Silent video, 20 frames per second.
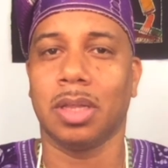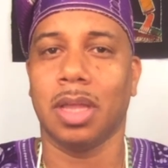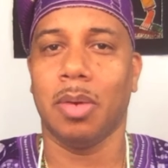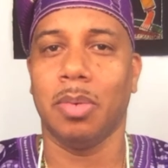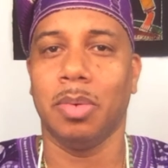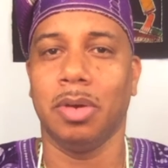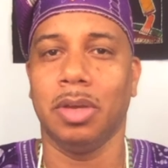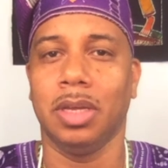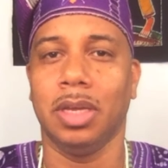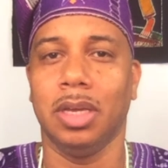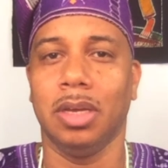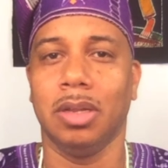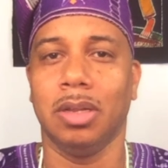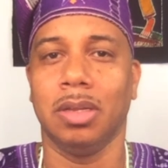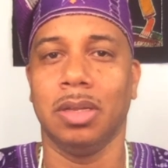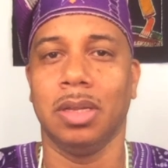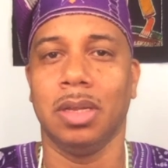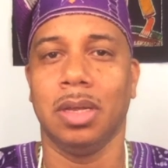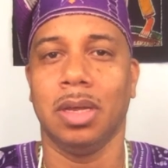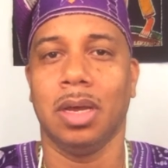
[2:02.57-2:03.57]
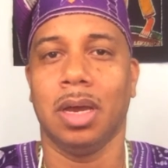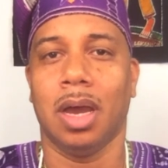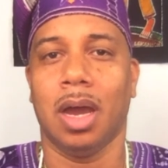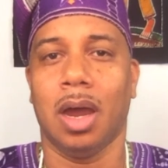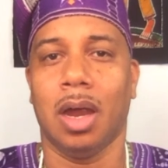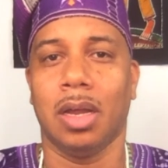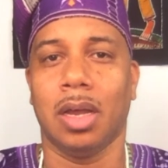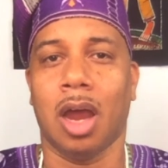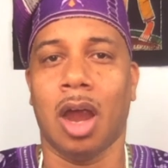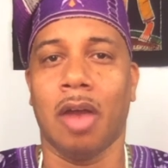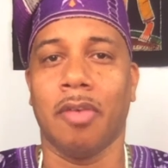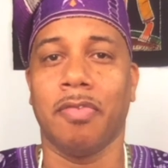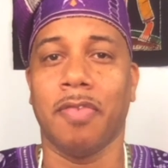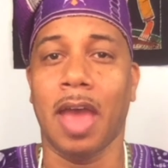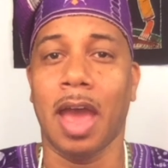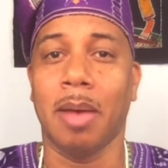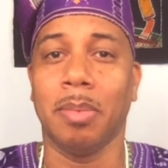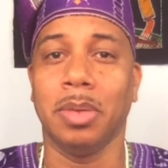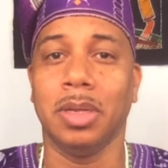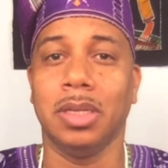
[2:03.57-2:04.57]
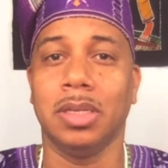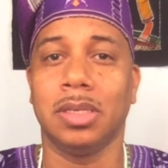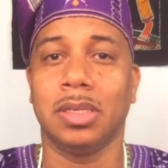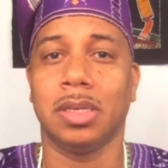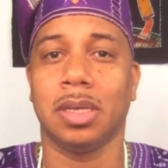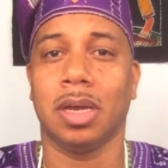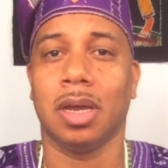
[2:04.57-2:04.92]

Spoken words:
will heal our families,